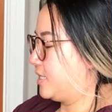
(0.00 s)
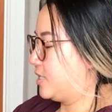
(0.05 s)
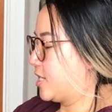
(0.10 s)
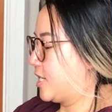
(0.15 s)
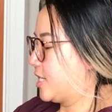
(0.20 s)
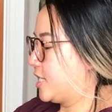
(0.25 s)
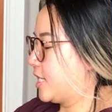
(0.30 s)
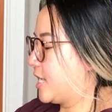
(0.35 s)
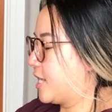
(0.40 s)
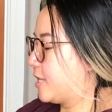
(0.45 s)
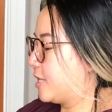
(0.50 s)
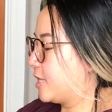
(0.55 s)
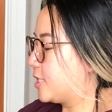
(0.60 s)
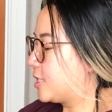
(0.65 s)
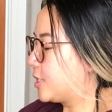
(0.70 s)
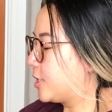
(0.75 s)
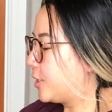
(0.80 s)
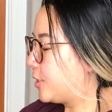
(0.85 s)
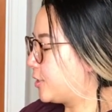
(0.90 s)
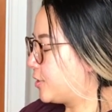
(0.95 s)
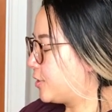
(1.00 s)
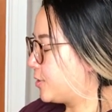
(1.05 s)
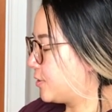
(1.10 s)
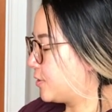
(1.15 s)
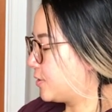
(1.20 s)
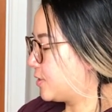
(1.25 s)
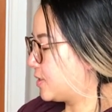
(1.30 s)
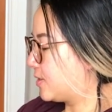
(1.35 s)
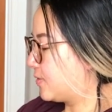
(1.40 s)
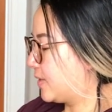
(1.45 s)
stretching out the
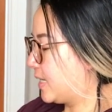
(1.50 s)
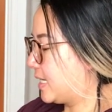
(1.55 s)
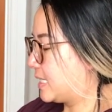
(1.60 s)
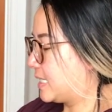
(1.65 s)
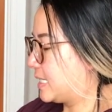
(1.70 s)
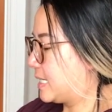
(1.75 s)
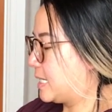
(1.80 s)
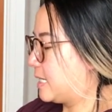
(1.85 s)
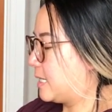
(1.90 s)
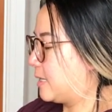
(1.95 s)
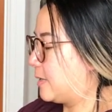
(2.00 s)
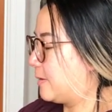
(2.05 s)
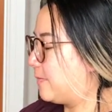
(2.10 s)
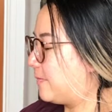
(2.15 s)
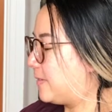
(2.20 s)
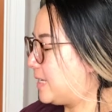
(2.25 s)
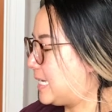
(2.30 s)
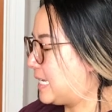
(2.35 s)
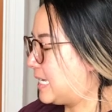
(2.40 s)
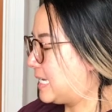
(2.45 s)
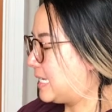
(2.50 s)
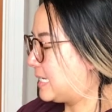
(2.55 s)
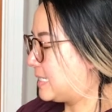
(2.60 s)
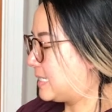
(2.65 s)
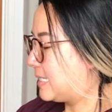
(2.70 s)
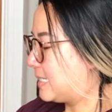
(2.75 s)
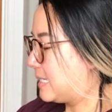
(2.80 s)
toes, flexing into the feet.